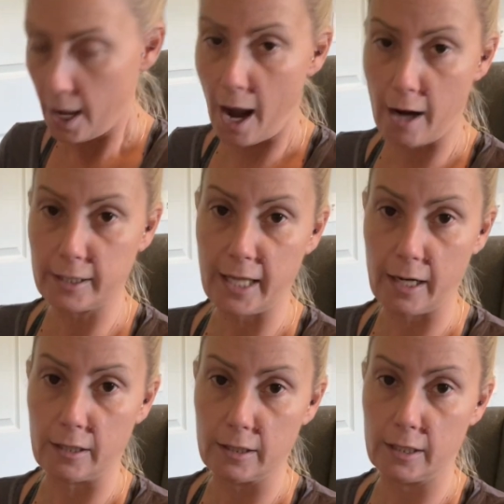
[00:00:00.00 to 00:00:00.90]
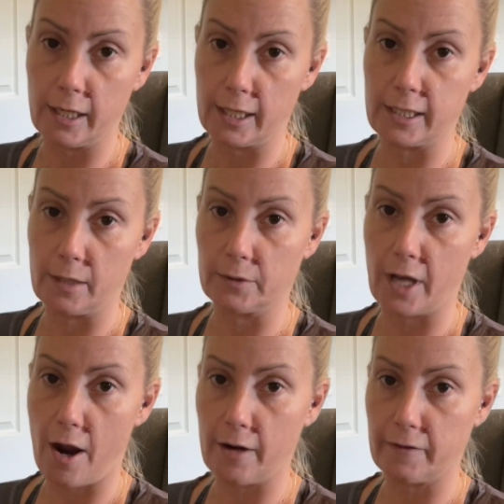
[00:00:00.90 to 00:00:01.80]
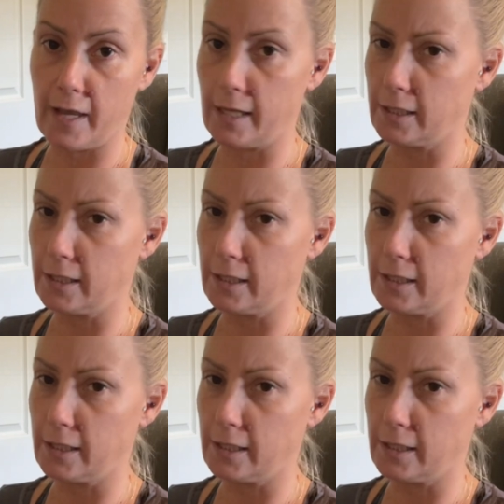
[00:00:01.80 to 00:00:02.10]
Heart-centered. You got to deal with the hard things.